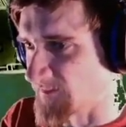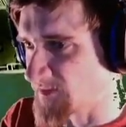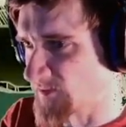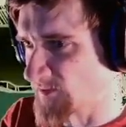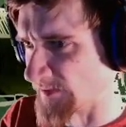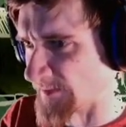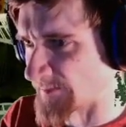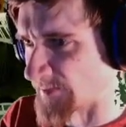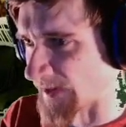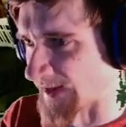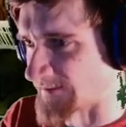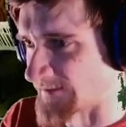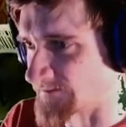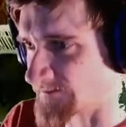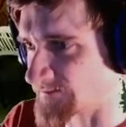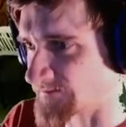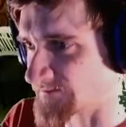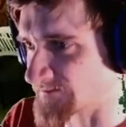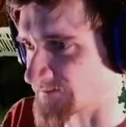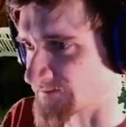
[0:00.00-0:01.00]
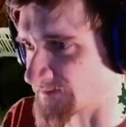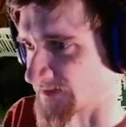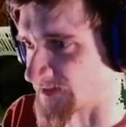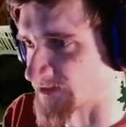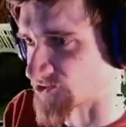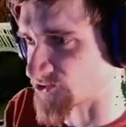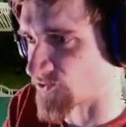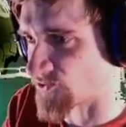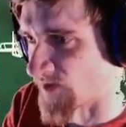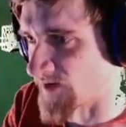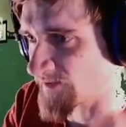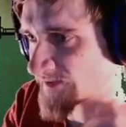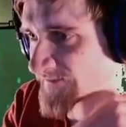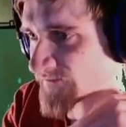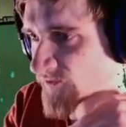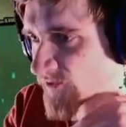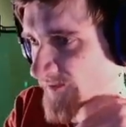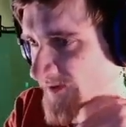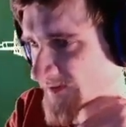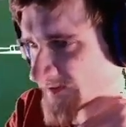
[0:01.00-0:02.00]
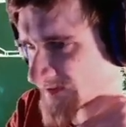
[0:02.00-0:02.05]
mealwood plant that is growing for me.